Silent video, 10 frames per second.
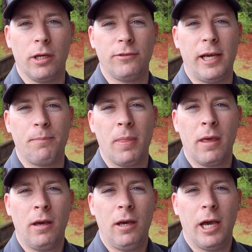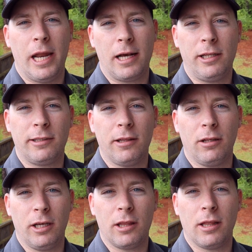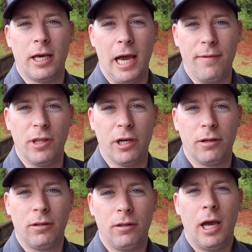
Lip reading: exam, and I clicked in the link that they have there.